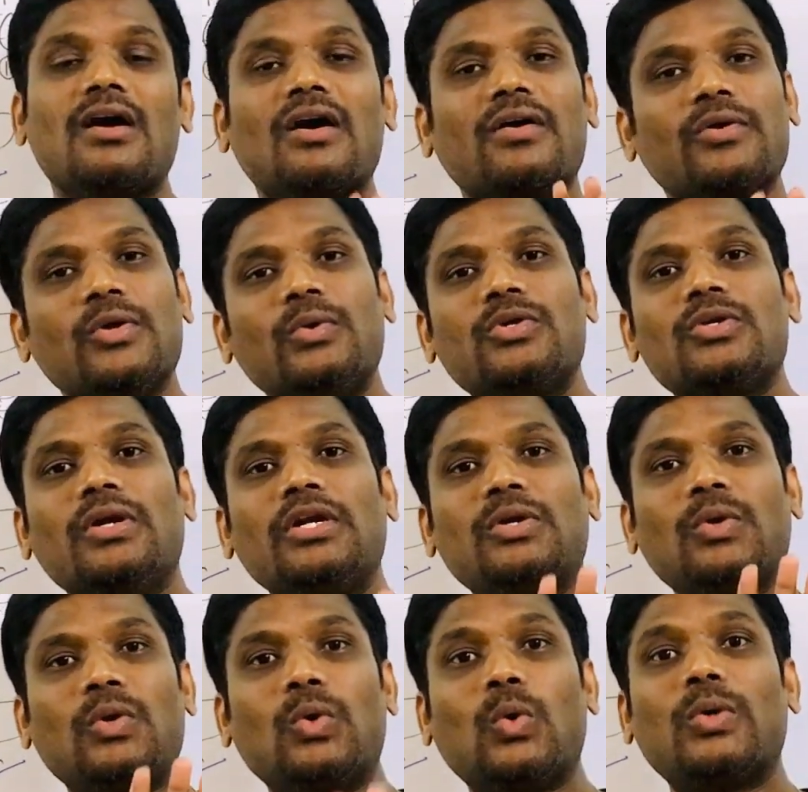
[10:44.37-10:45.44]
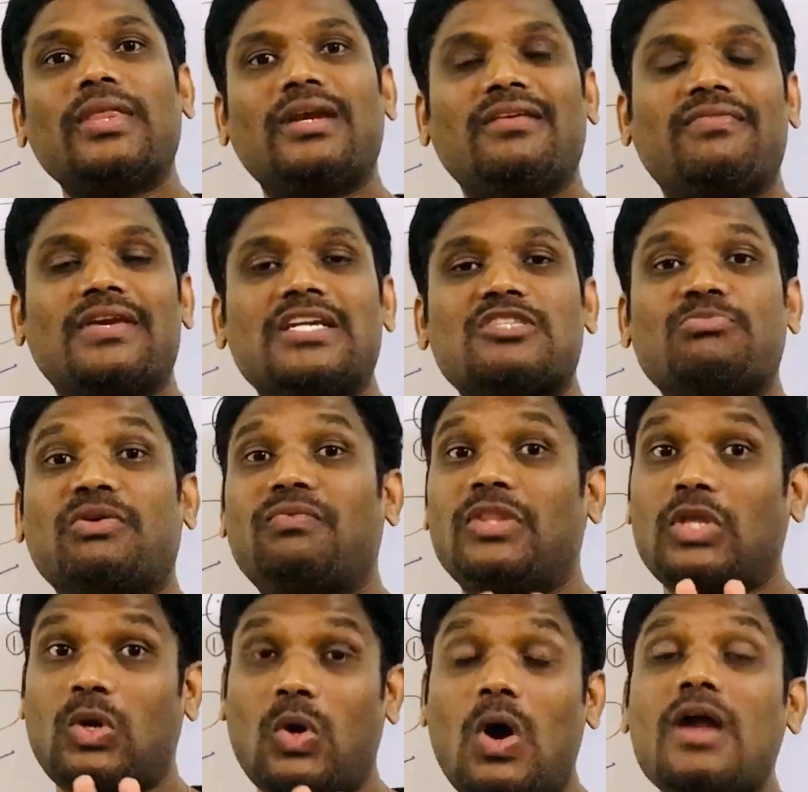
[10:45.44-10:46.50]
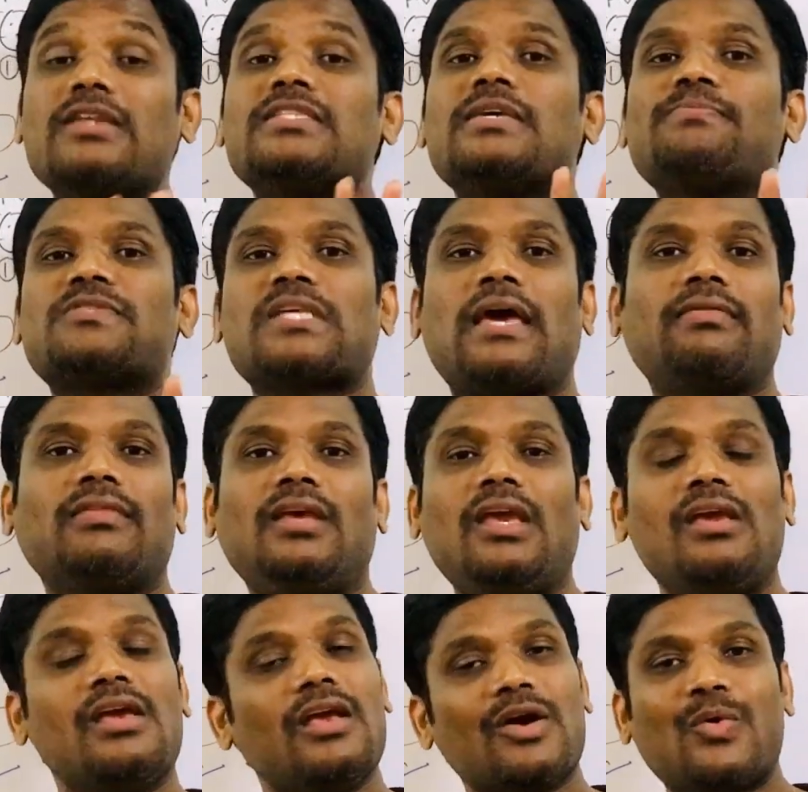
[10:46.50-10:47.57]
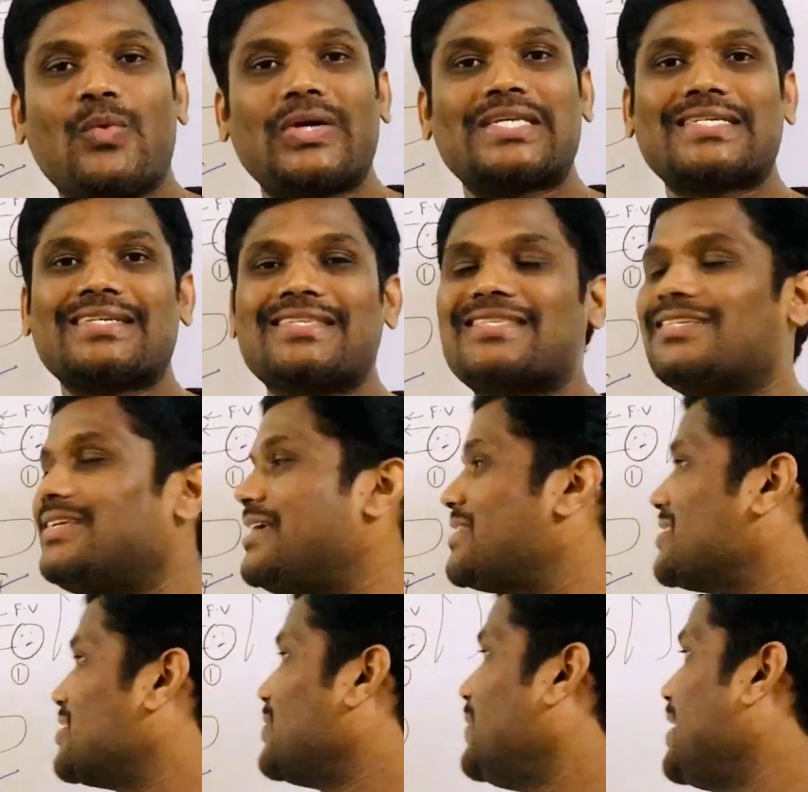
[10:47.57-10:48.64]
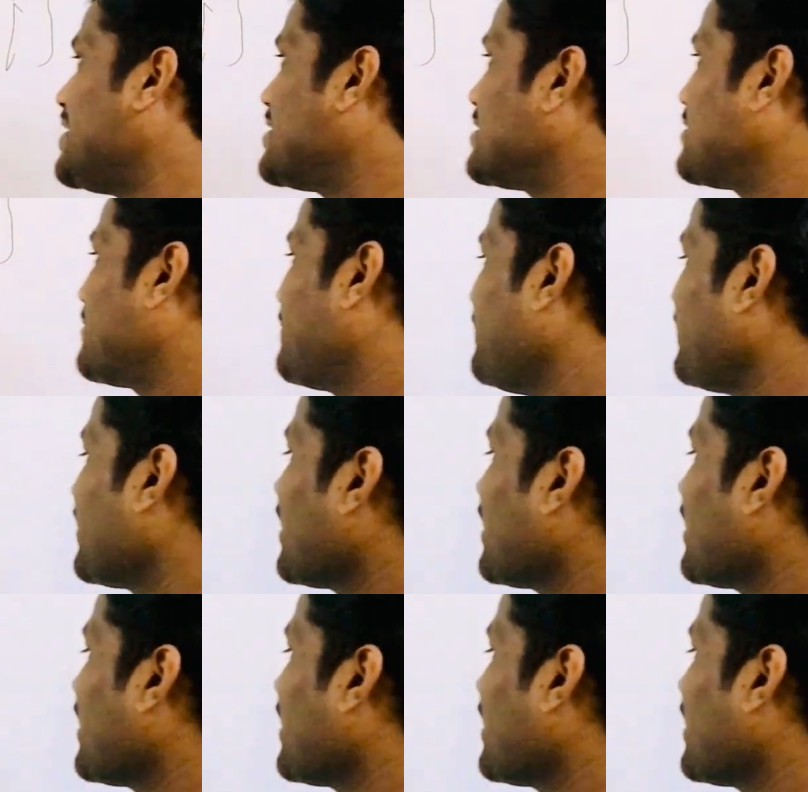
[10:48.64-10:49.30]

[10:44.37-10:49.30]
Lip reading: You need to know the difference between the concepts and the questions, dear students.